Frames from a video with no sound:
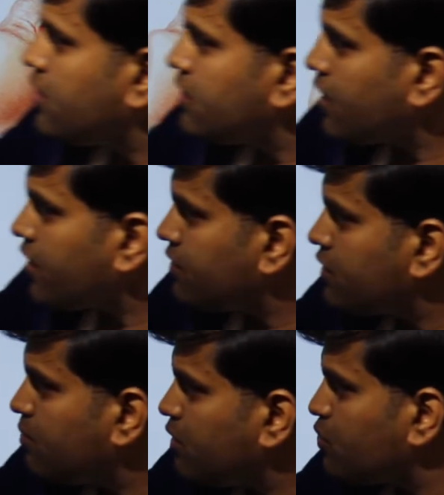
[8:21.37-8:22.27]
the
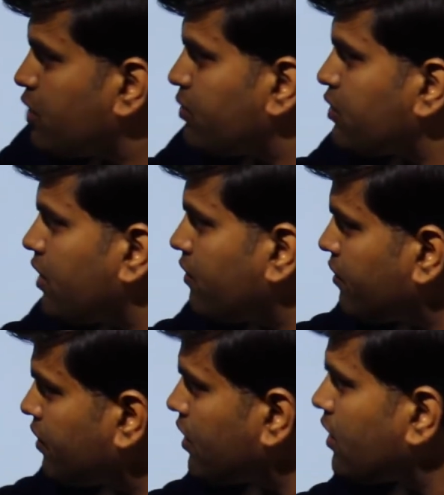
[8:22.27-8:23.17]
secondary syphilis where there
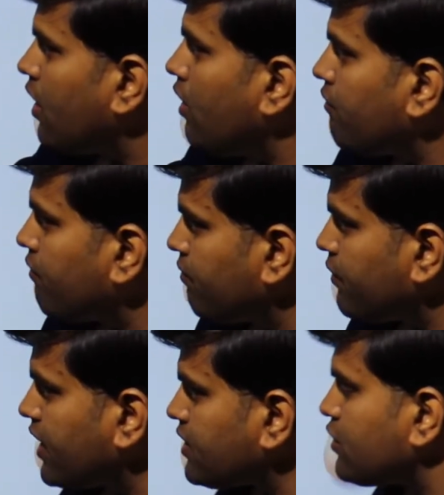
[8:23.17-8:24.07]
is the uh,
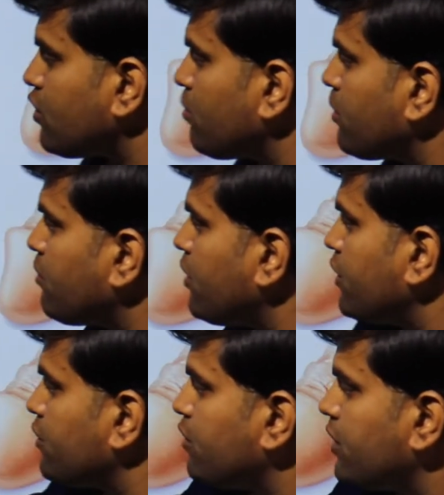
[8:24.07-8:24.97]
rashes all over the
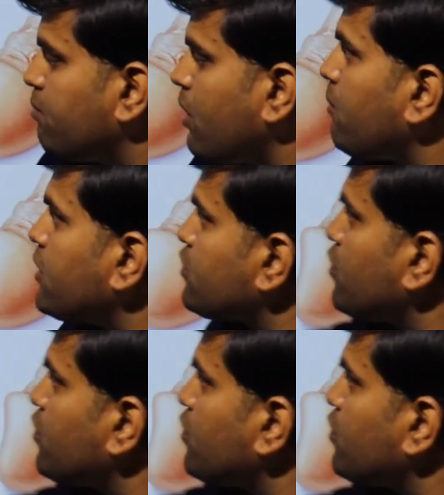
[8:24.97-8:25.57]
body including palm and